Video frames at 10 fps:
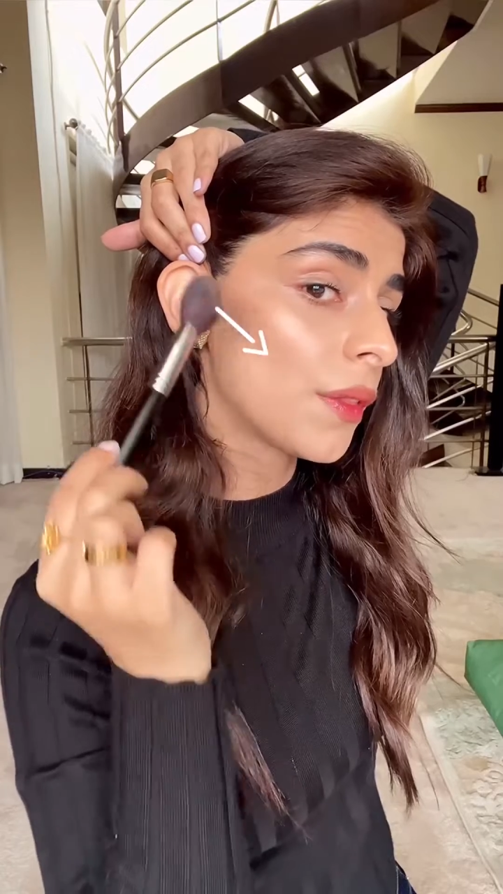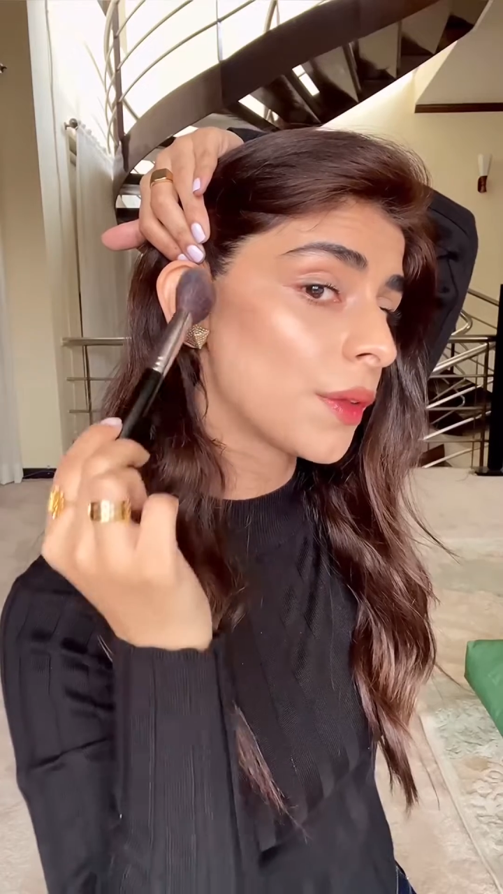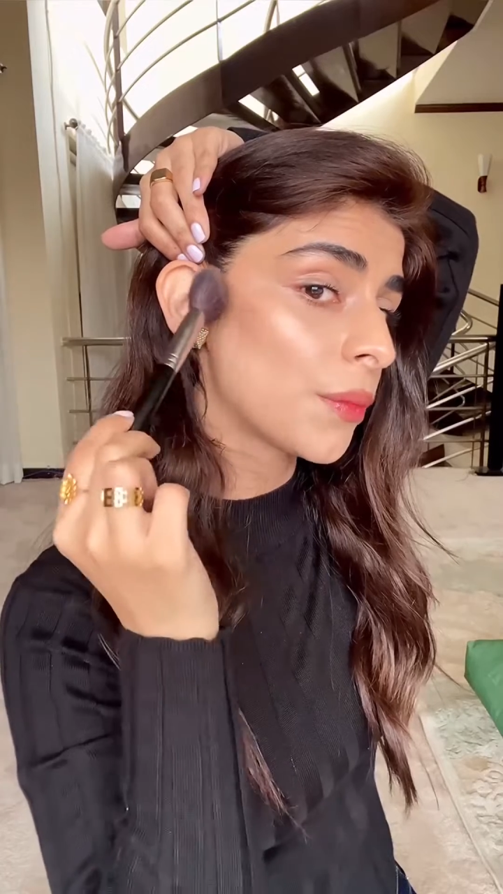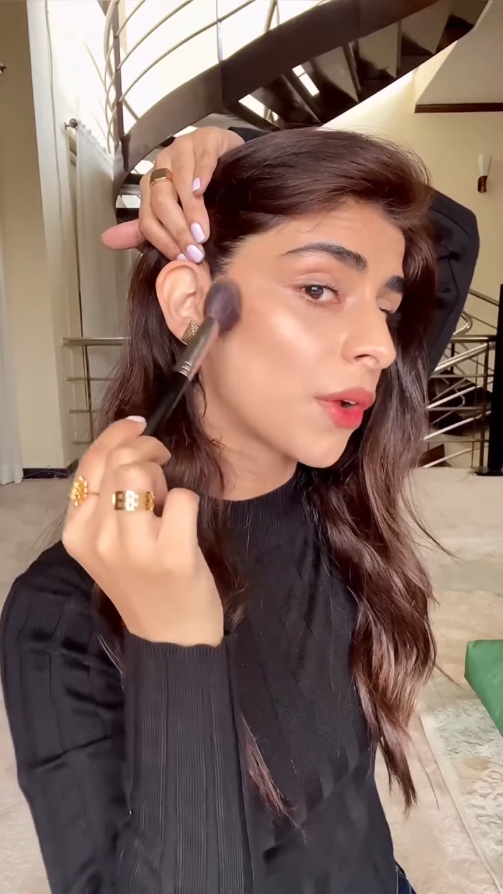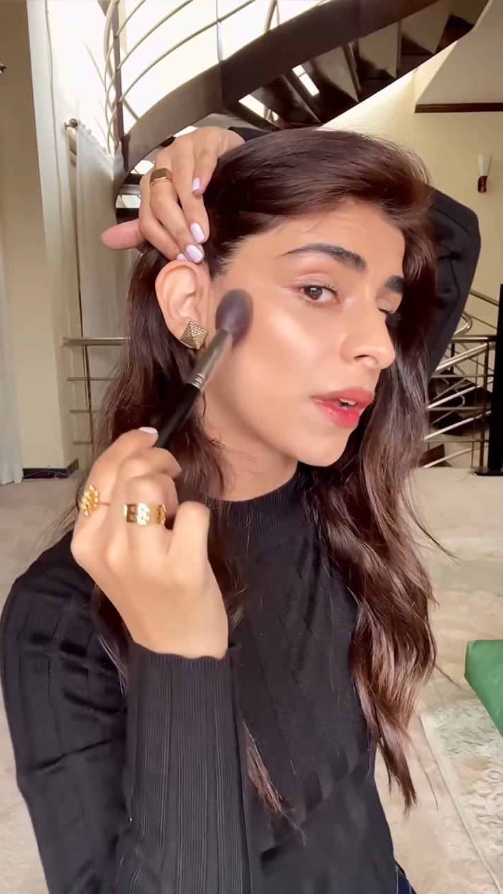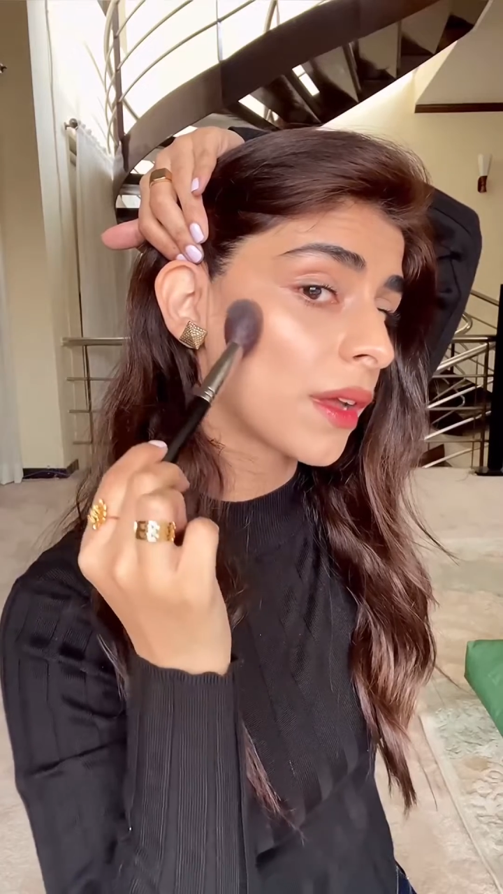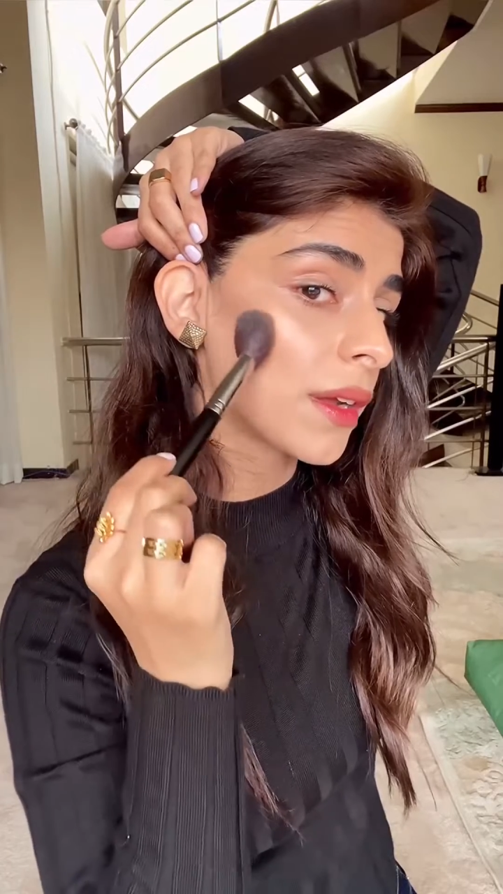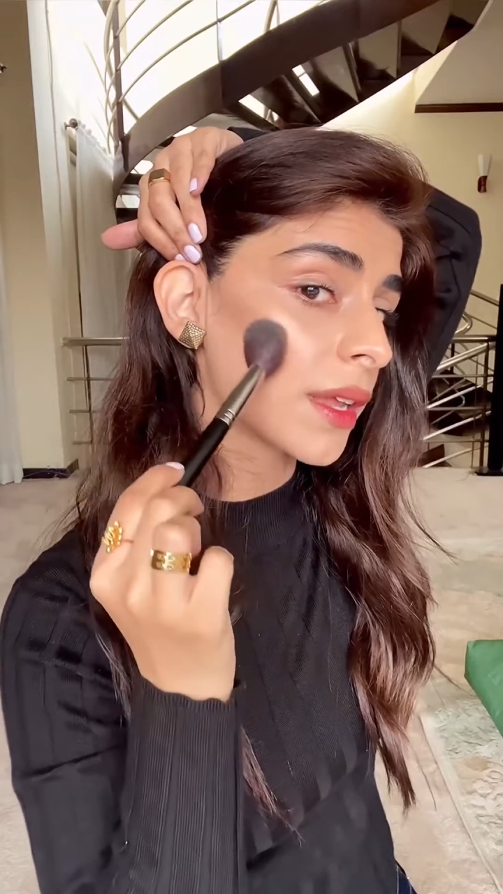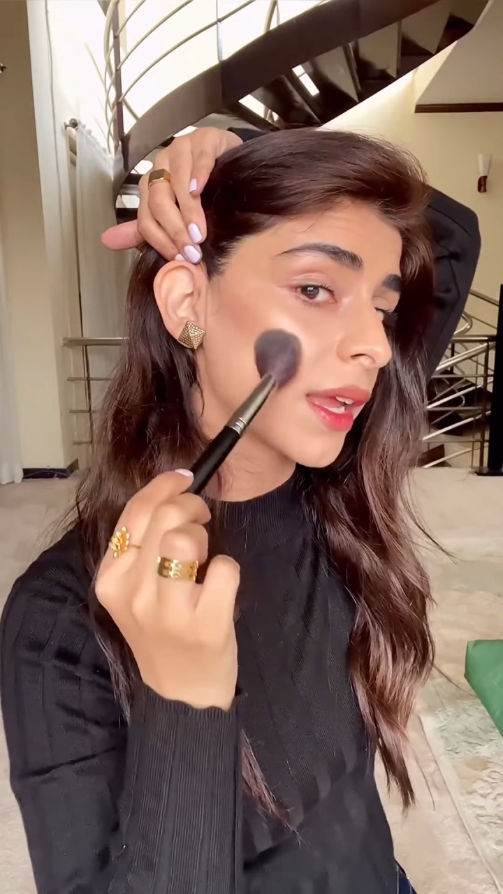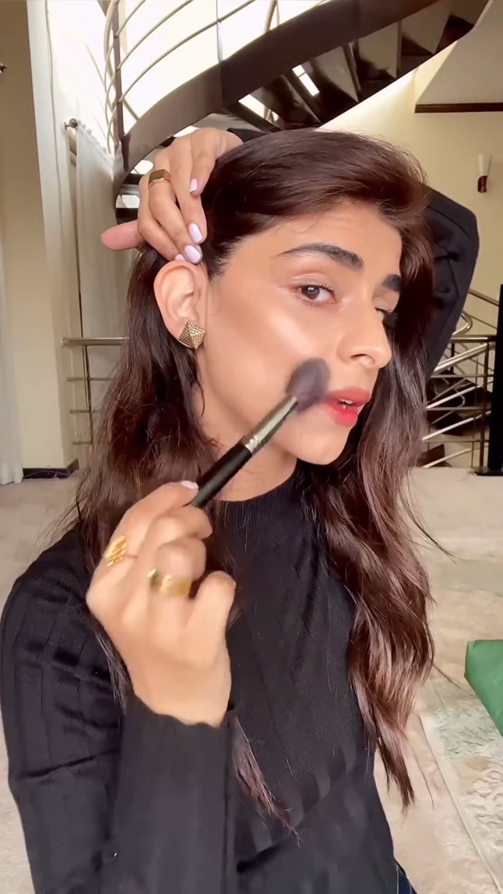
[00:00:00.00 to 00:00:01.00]
the
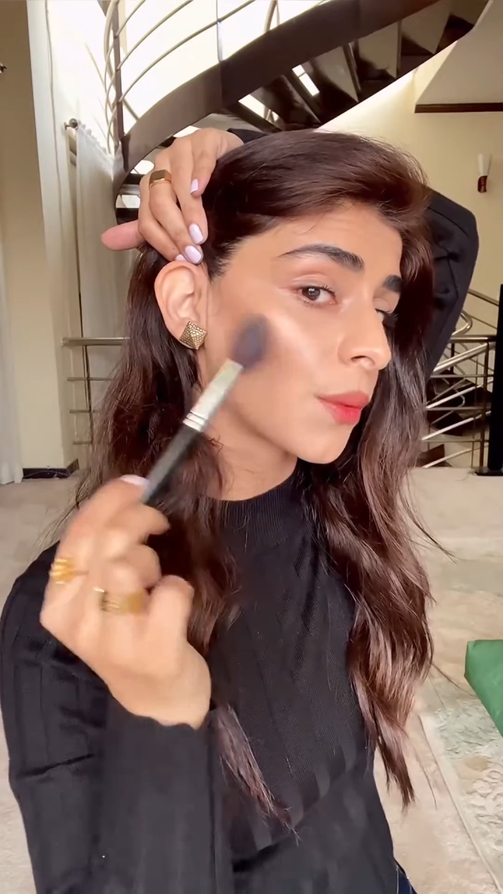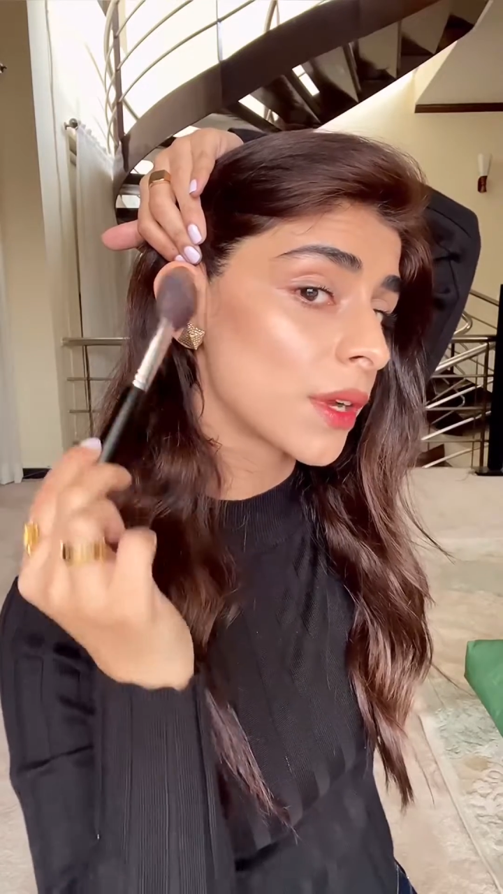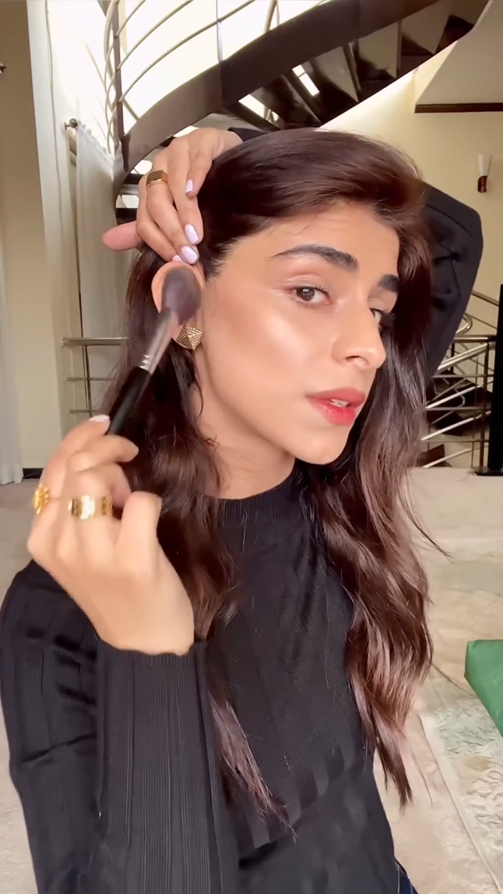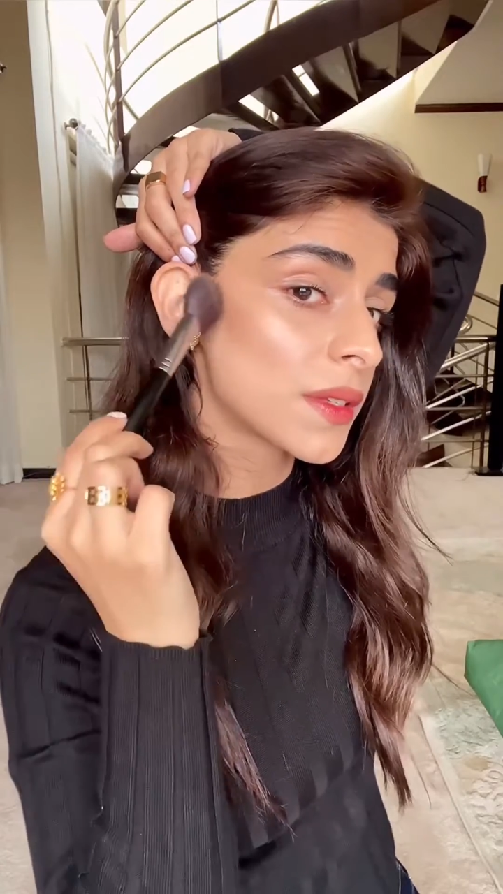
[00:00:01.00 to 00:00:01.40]
product inwards,